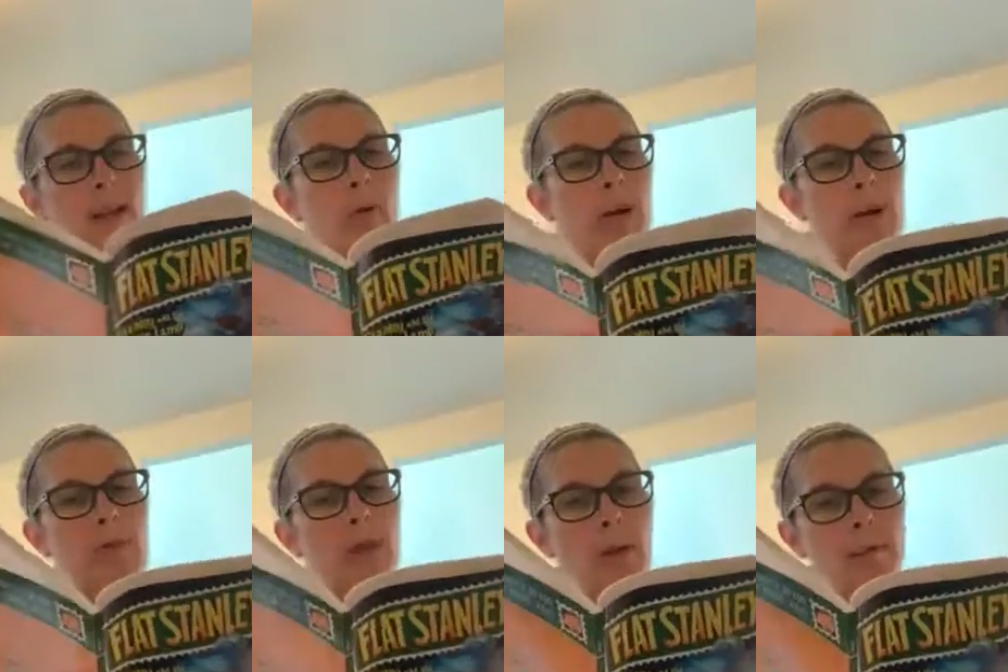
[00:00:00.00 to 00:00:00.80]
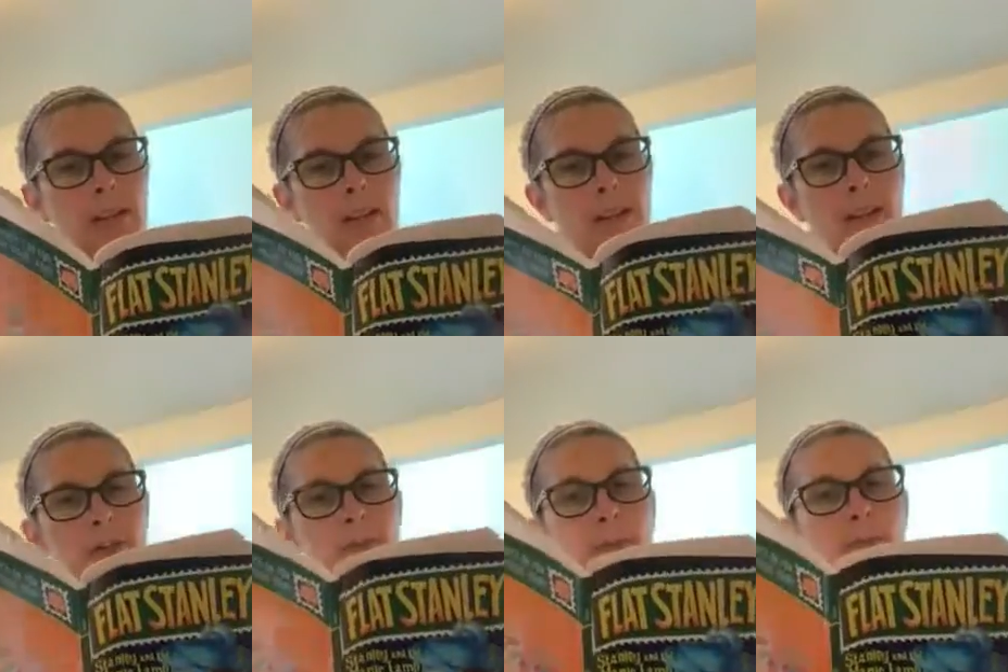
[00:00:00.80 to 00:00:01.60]
and when I rubbed it,
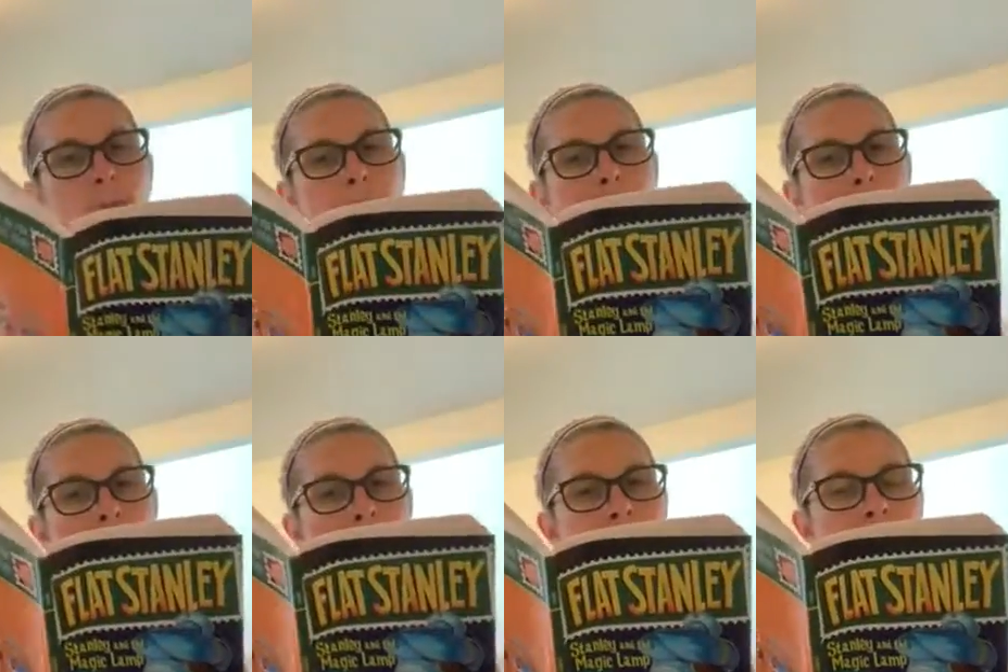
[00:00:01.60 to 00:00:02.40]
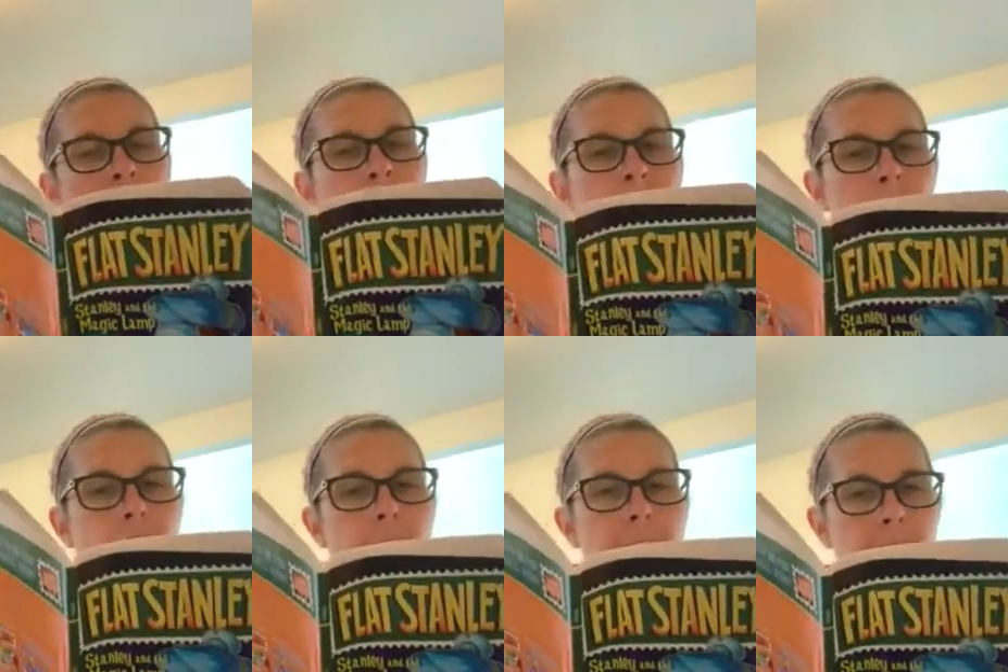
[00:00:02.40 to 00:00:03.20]
smoke came out, and then a
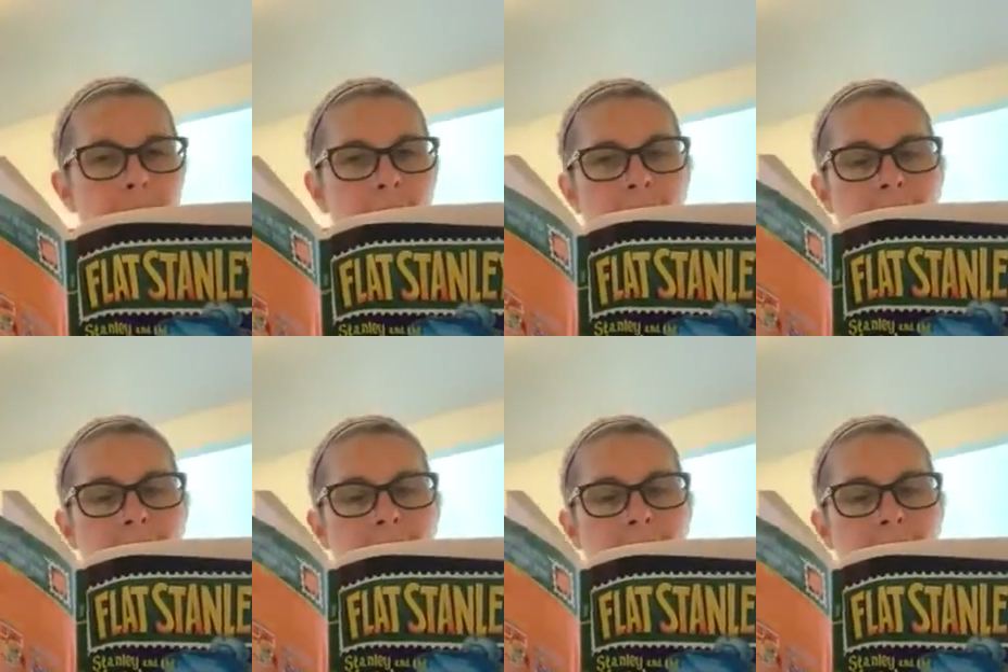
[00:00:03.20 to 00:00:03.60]
genie,